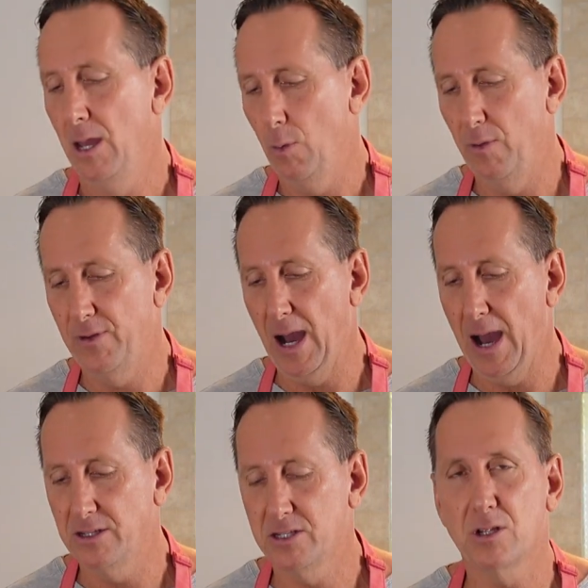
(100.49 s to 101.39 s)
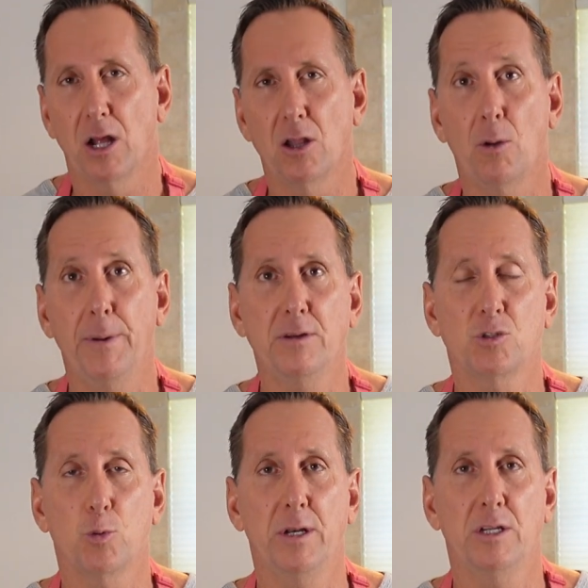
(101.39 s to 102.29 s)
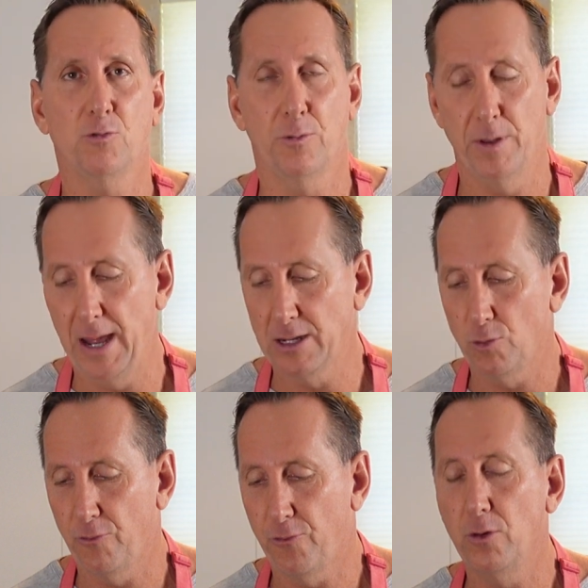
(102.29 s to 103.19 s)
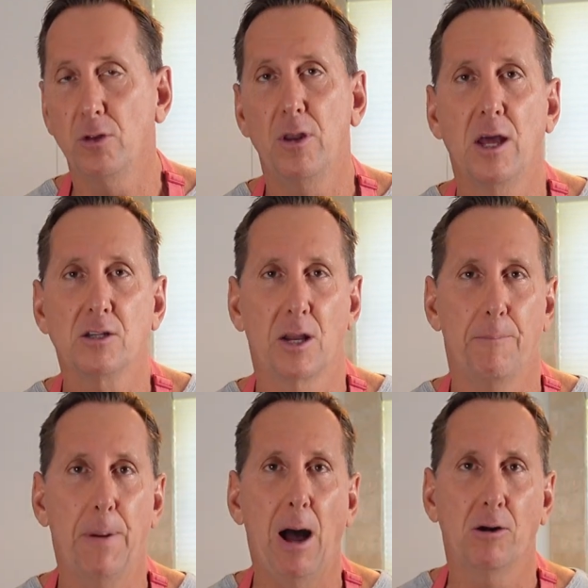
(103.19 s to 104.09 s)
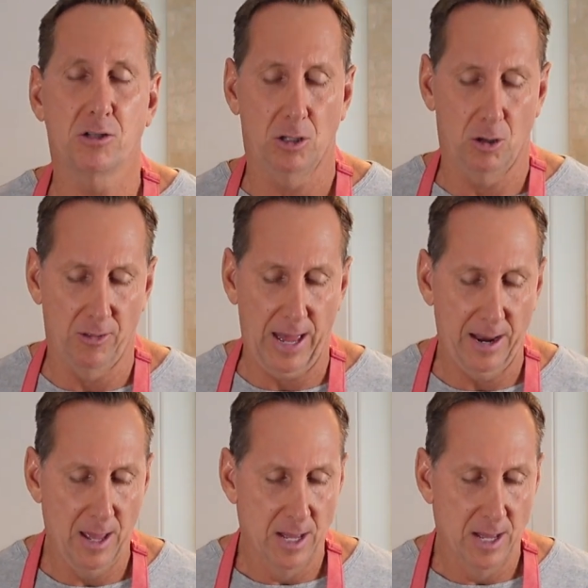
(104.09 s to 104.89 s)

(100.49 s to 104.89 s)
we've got a little bit of sweetness from the natural fruit. It's going to balance a little of that.